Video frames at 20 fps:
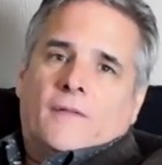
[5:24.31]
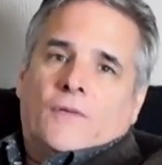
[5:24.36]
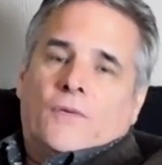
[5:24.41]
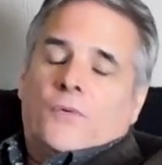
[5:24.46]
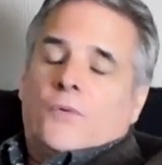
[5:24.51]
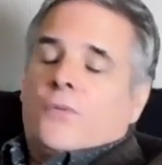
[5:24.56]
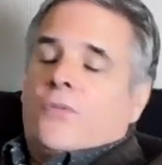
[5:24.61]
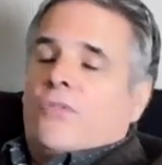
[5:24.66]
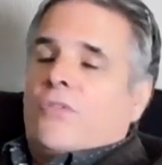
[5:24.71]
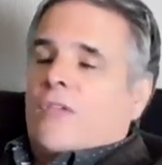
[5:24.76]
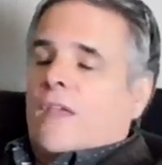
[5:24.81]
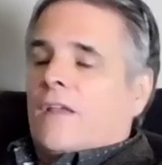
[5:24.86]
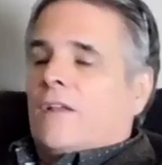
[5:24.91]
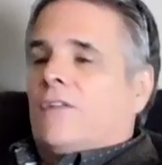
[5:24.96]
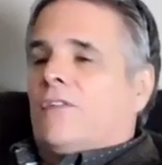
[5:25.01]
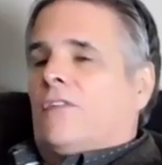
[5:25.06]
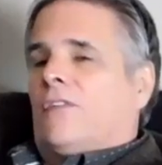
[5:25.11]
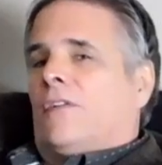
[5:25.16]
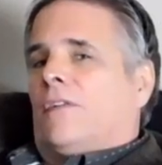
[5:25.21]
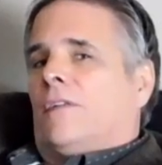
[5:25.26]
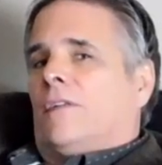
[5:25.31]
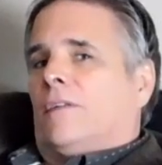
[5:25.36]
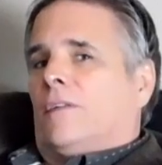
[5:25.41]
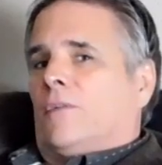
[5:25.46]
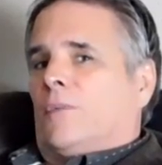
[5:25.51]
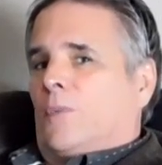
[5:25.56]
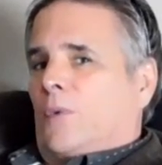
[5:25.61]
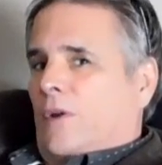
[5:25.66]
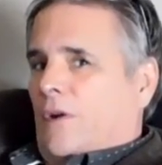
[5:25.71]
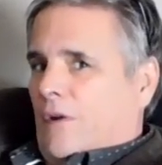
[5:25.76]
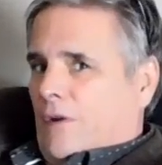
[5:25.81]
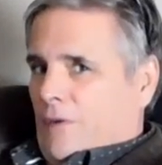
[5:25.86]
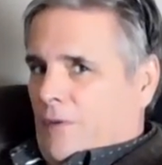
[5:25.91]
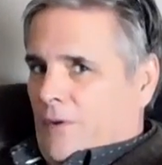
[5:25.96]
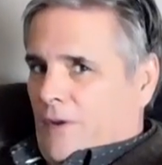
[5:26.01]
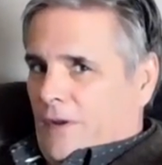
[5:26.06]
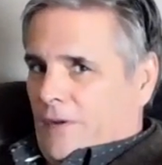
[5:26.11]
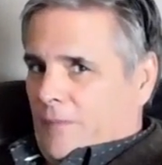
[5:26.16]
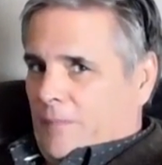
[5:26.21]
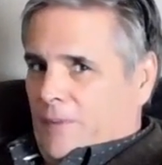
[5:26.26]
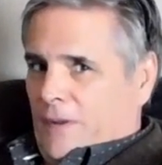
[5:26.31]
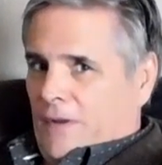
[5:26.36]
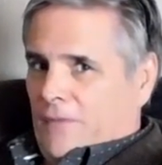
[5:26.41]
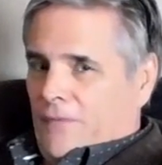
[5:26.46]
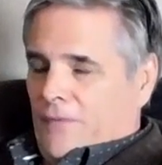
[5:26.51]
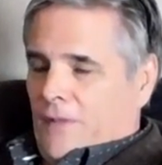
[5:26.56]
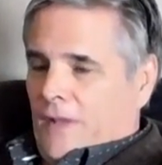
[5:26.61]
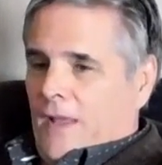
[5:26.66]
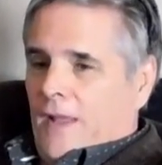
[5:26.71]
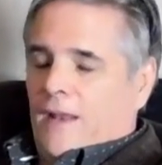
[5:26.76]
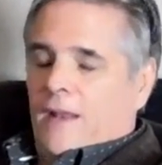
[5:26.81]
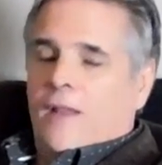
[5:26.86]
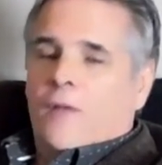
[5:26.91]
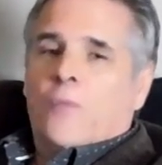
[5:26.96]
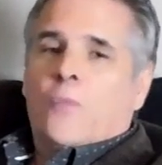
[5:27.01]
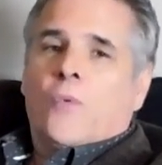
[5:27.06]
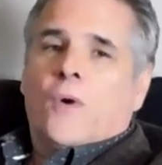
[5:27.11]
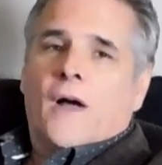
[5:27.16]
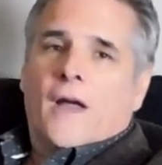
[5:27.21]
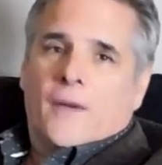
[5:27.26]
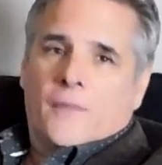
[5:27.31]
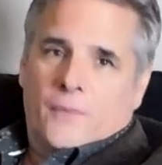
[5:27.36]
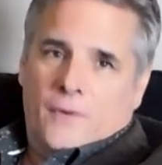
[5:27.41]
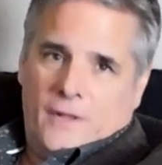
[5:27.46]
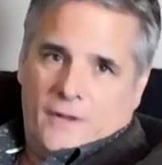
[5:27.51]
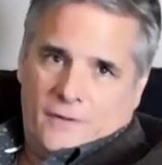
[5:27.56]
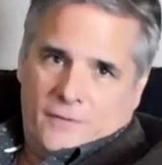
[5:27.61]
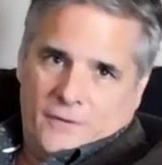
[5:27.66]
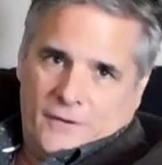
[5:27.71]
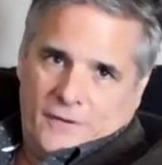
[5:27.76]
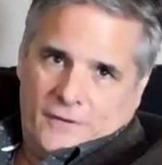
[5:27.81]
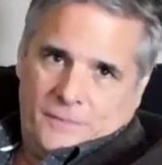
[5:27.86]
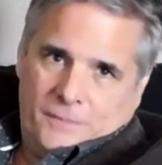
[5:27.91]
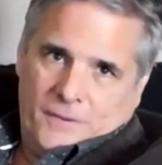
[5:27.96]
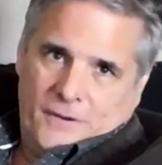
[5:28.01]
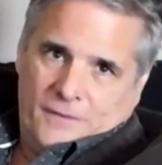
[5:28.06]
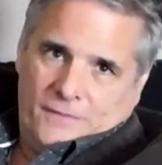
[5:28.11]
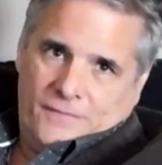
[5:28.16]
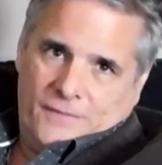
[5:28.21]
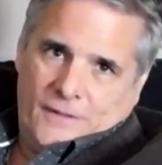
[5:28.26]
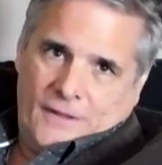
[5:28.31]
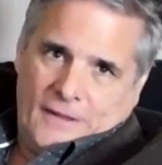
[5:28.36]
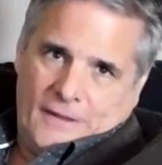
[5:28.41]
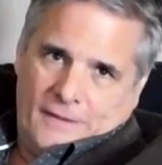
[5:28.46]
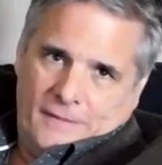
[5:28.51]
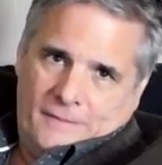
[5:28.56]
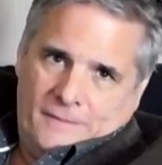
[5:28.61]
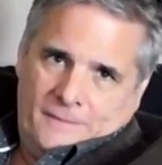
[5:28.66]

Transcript: who thinks we aren't going to pay for that and why we're not going to pay for that.